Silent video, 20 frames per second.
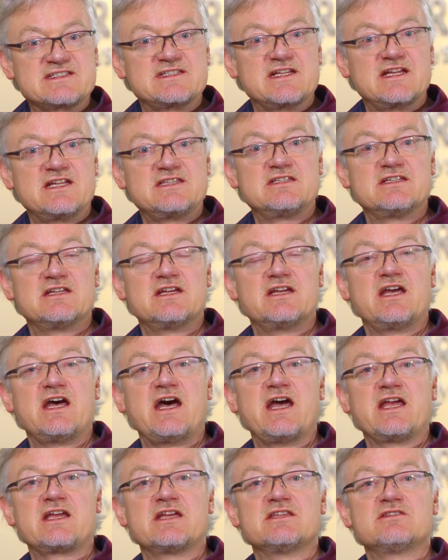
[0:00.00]
that.
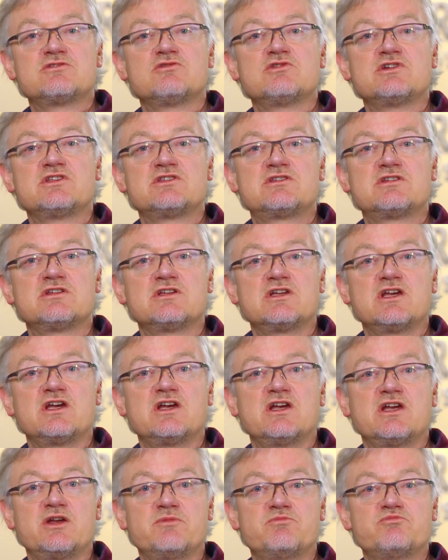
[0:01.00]
I can do it
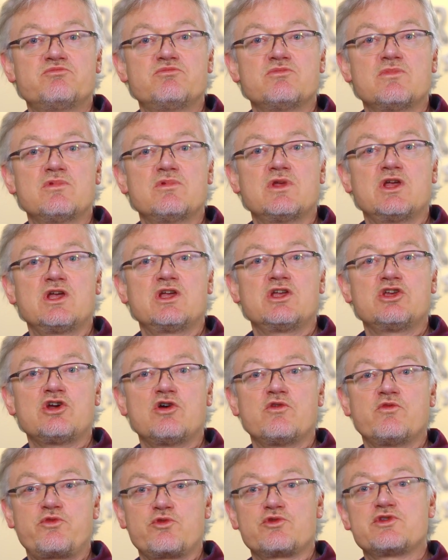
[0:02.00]

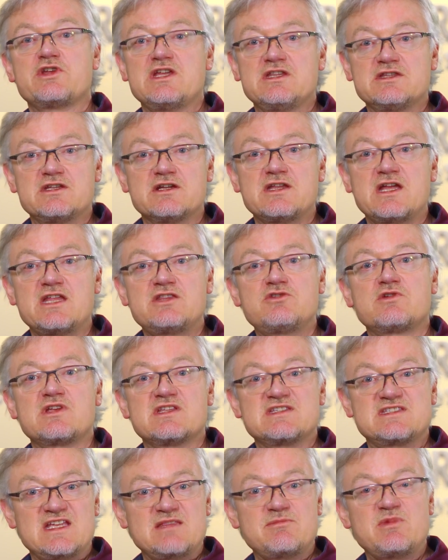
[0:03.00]
through the internet. You
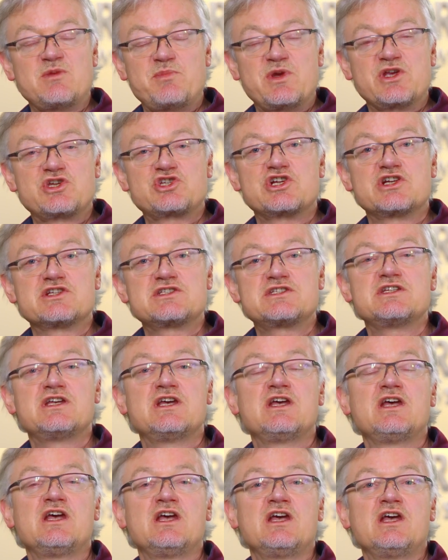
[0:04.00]
can send me pictures.
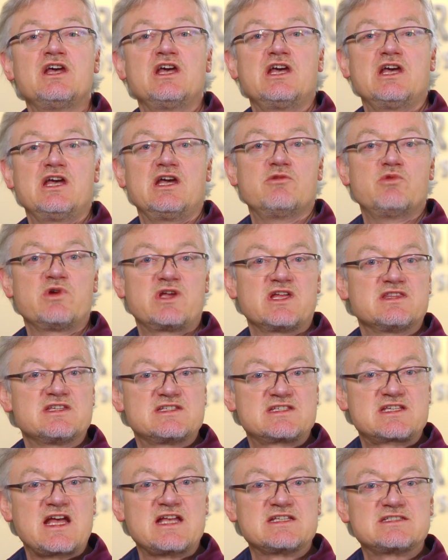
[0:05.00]
We can
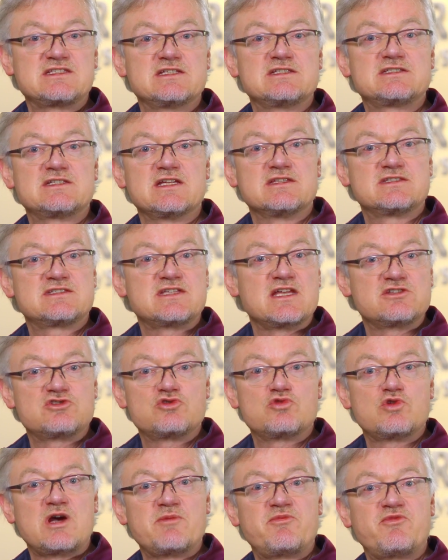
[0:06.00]
discuss this and send
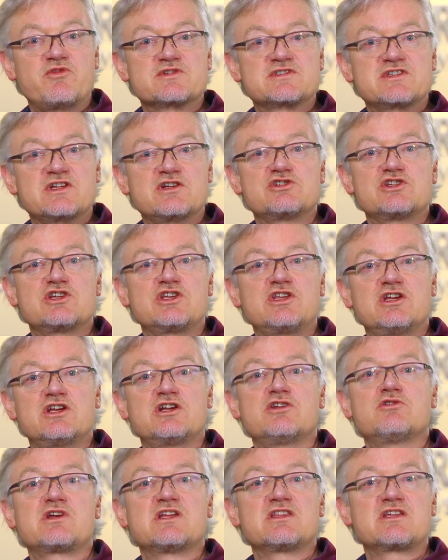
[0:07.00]
you up for surgery here.
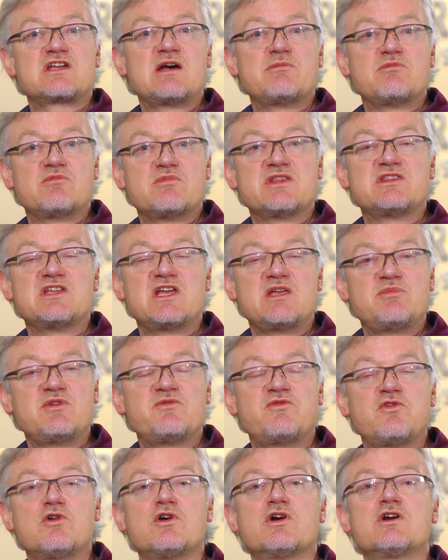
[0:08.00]
You can come a day
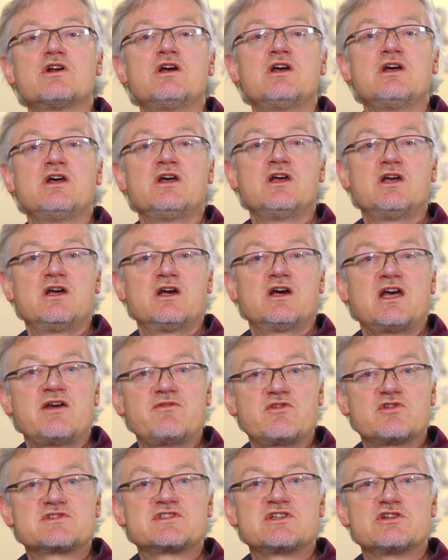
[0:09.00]
before, have
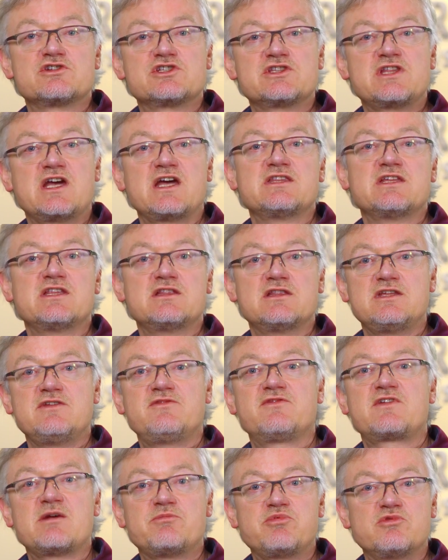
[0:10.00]
your surgery done, and leave
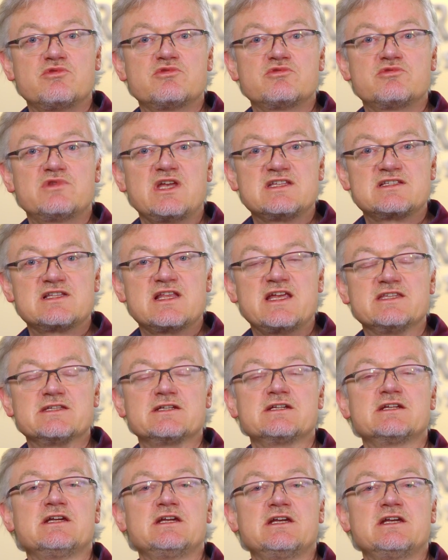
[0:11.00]
a couple days later.